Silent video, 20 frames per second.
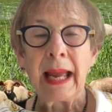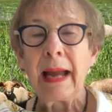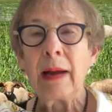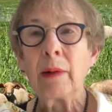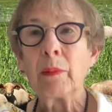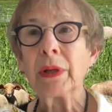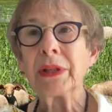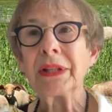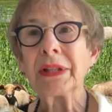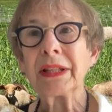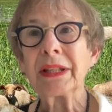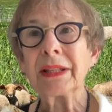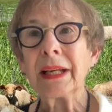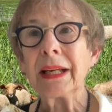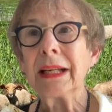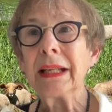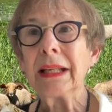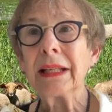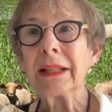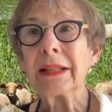And what's
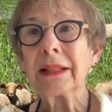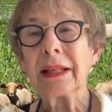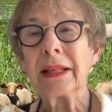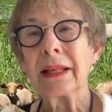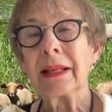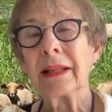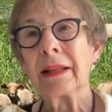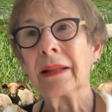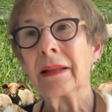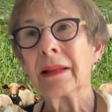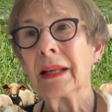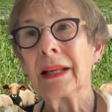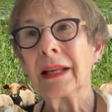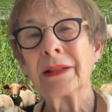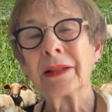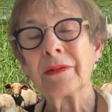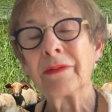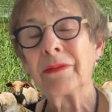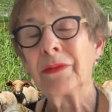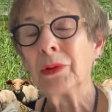exciting is
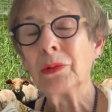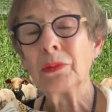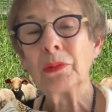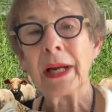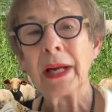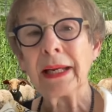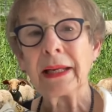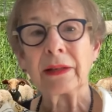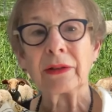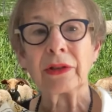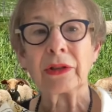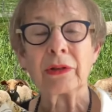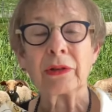it's a full range.